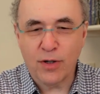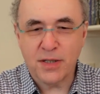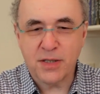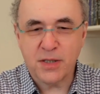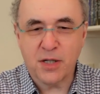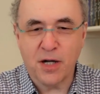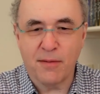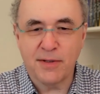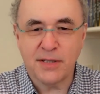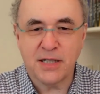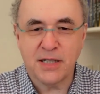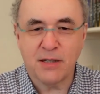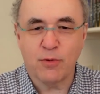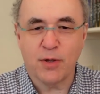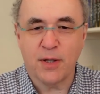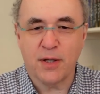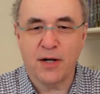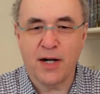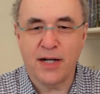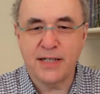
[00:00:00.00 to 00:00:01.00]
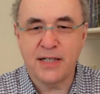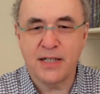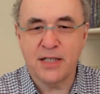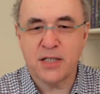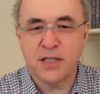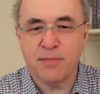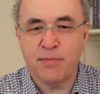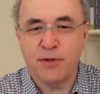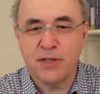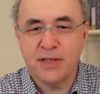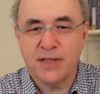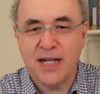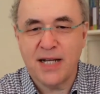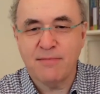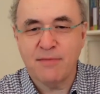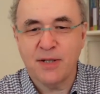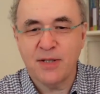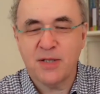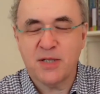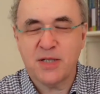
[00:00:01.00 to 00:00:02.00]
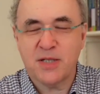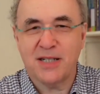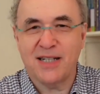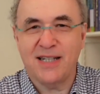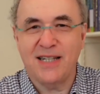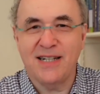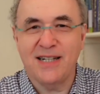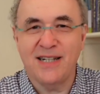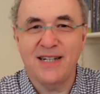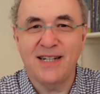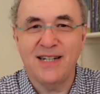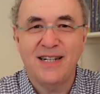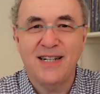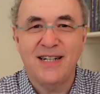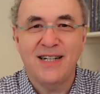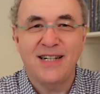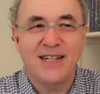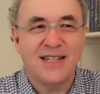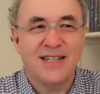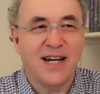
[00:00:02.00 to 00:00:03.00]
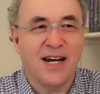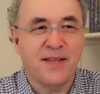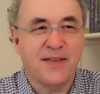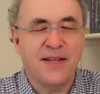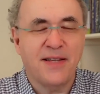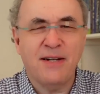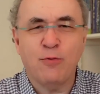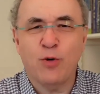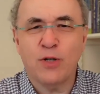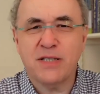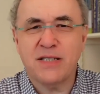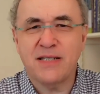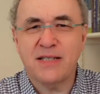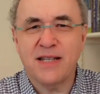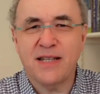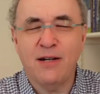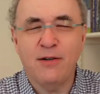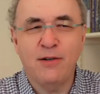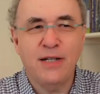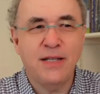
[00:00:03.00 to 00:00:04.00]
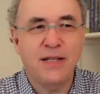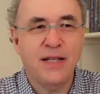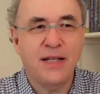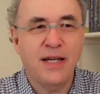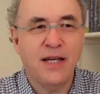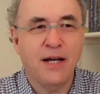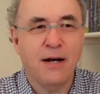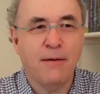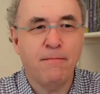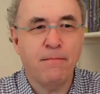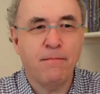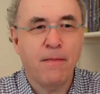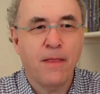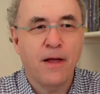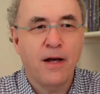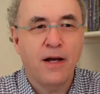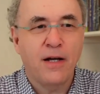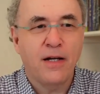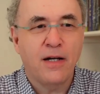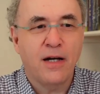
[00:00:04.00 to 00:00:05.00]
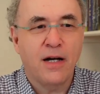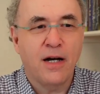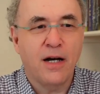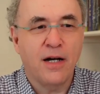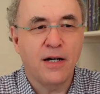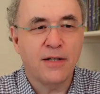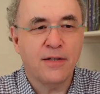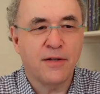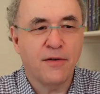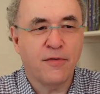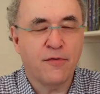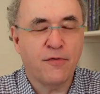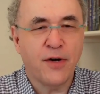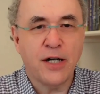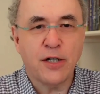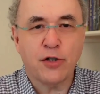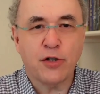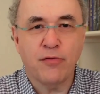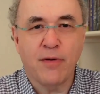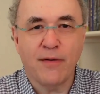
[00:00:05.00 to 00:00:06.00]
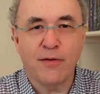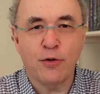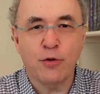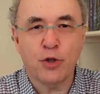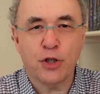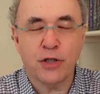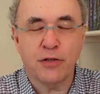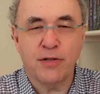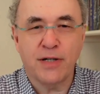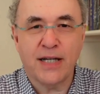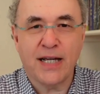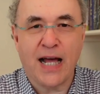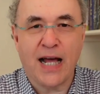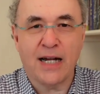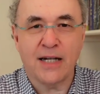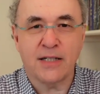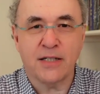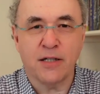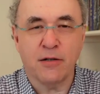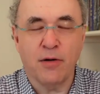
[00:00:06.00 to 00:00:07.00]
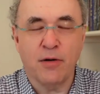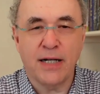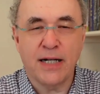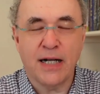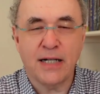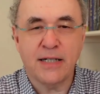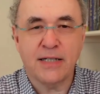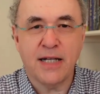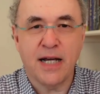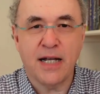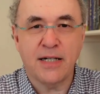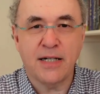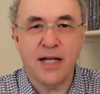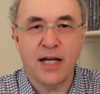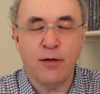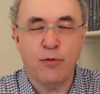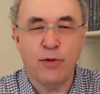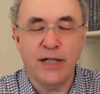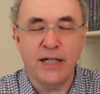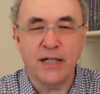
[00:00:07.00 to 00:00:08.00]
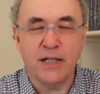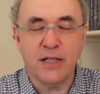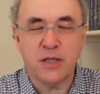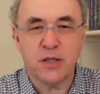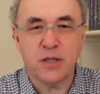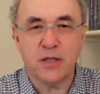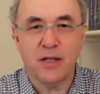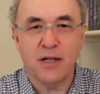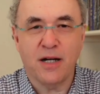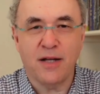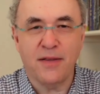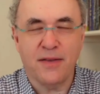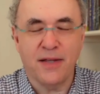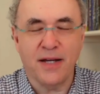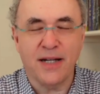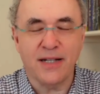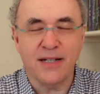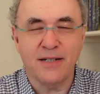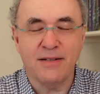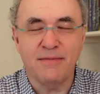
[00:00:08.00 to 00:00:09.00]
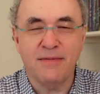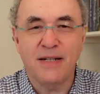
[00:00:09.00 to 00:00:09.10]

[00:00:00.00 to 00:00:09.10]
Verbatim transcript: is commenting, were there ideas to put 10 months in a year? Yeah, I think wasn't there in the um, uh, the French revolutionary calendar, right? Had 10 day weeks, I think.